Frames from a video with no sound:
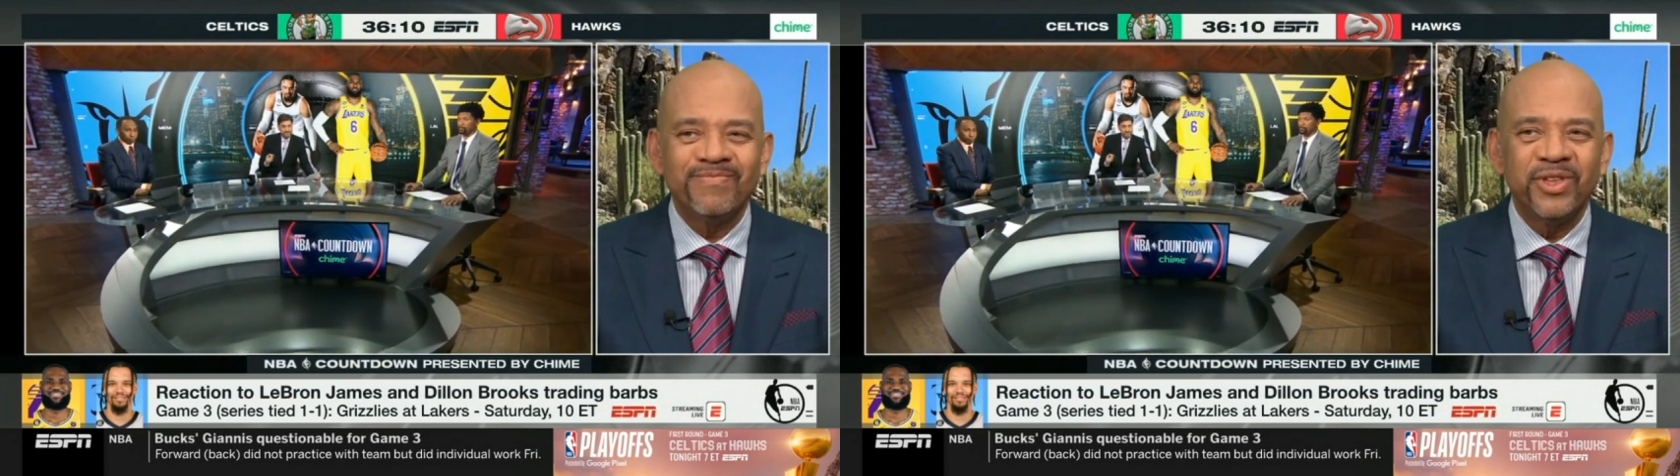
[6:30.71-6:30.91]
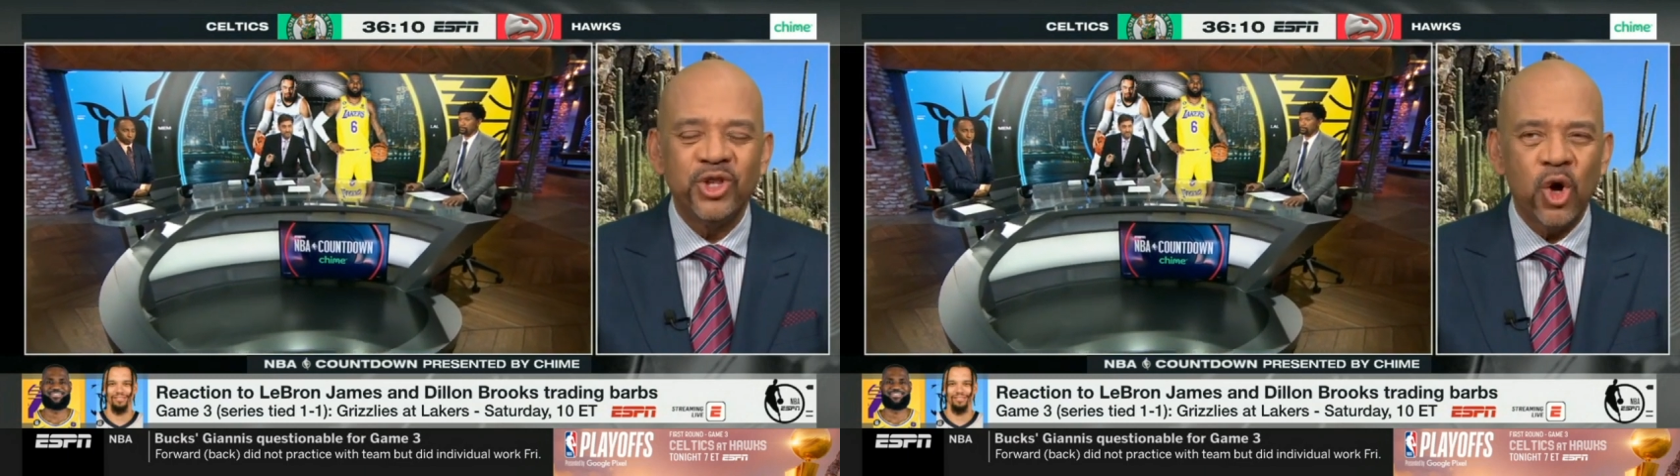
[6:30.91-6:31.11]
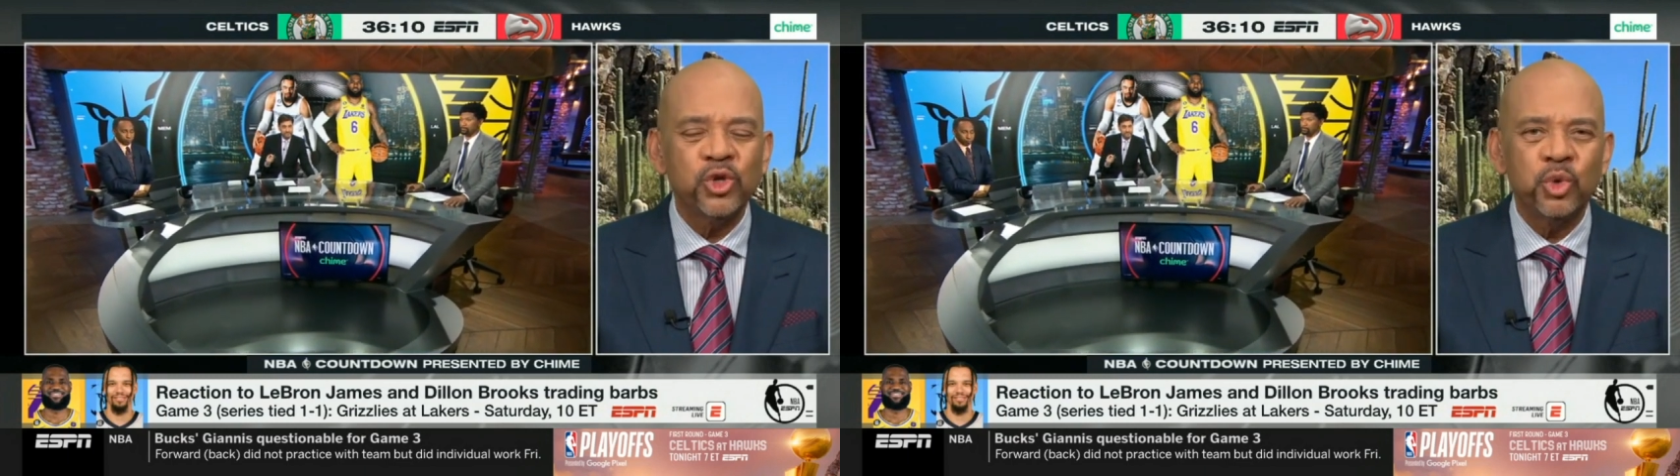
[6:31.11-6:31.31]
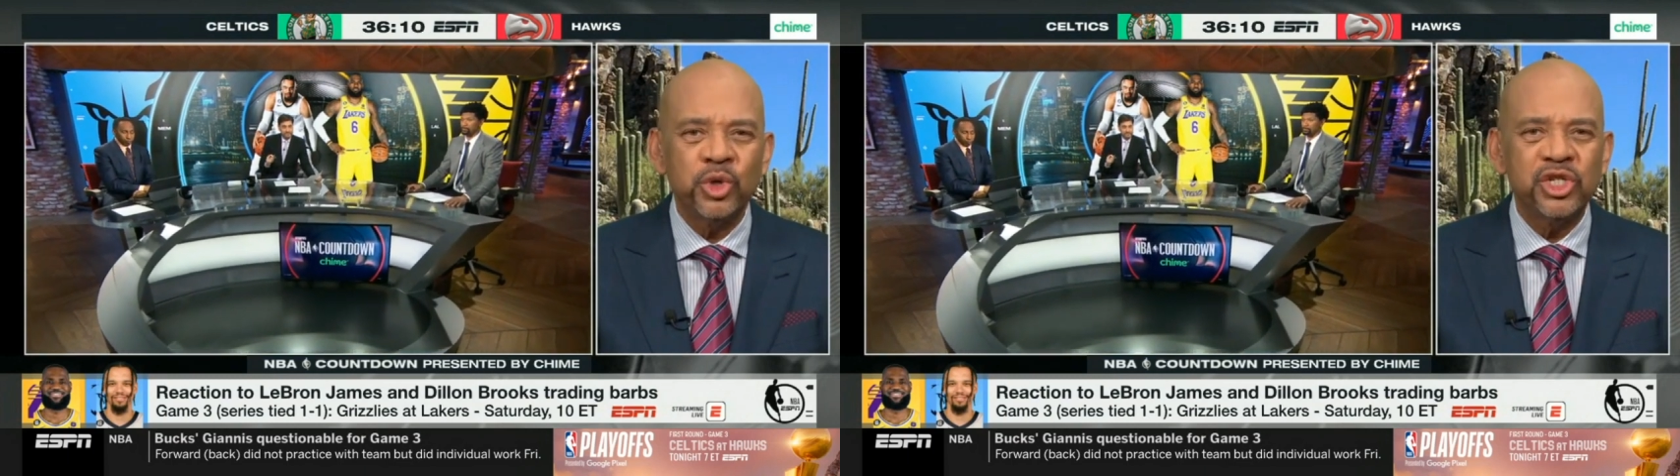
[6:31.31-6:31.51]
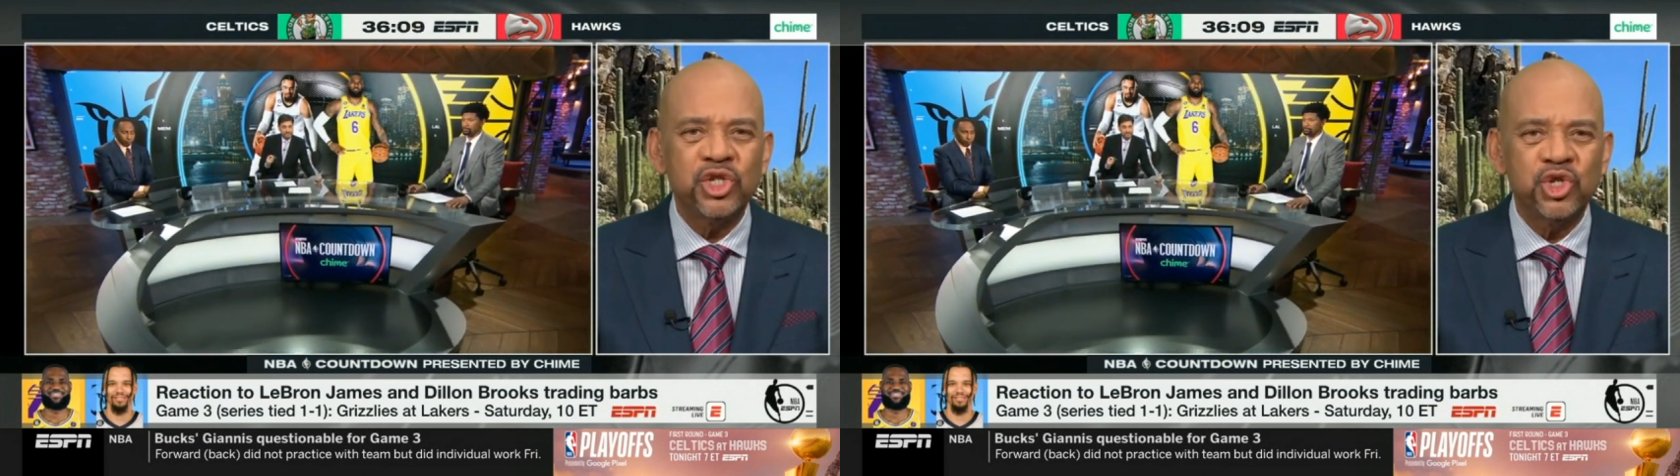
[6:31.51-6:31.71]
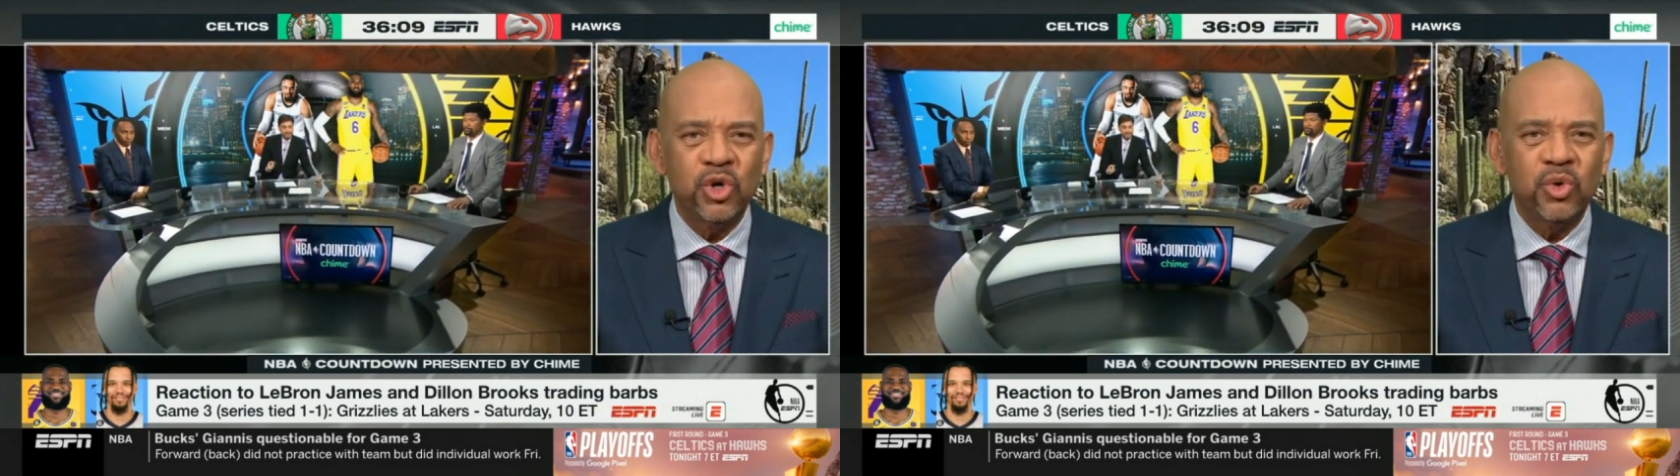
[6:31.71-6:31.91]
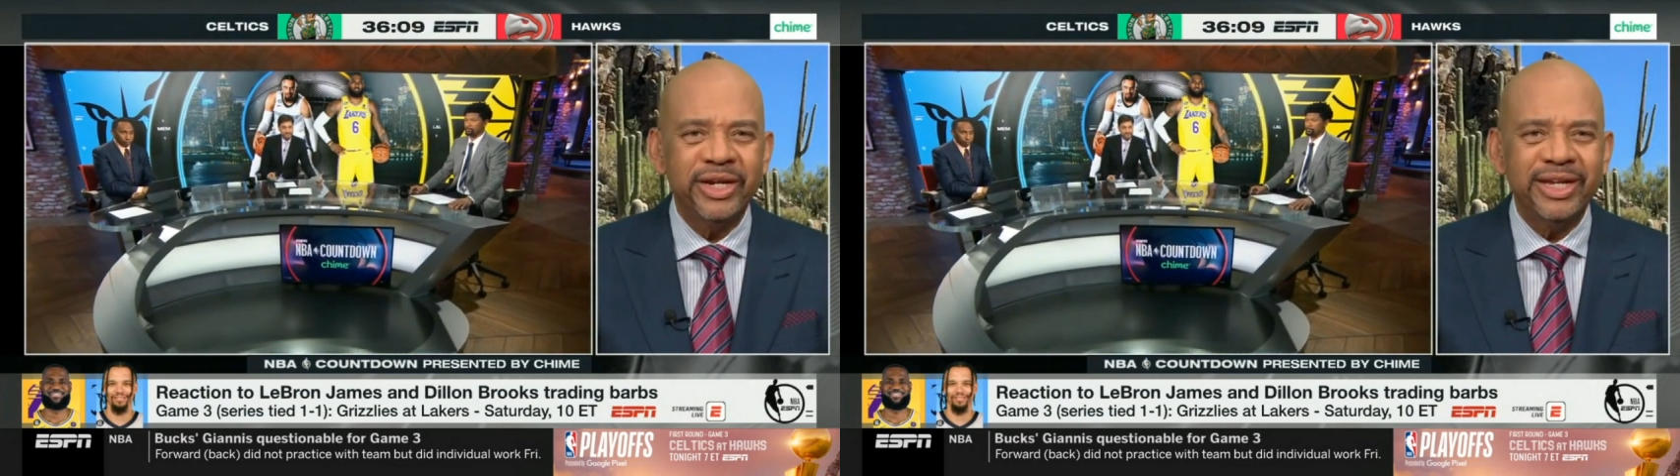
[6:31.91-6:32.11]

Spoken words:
knows what he's doing,